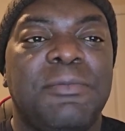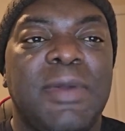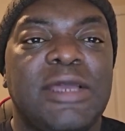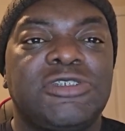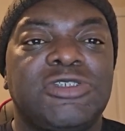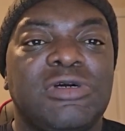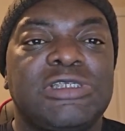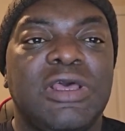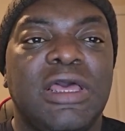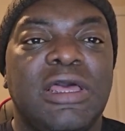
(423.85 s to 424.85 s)
a major
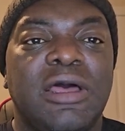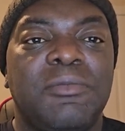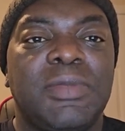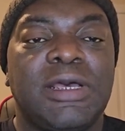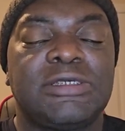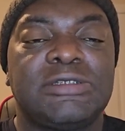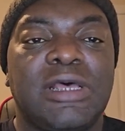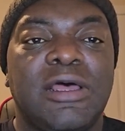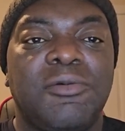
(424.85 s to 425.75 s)
source of income, because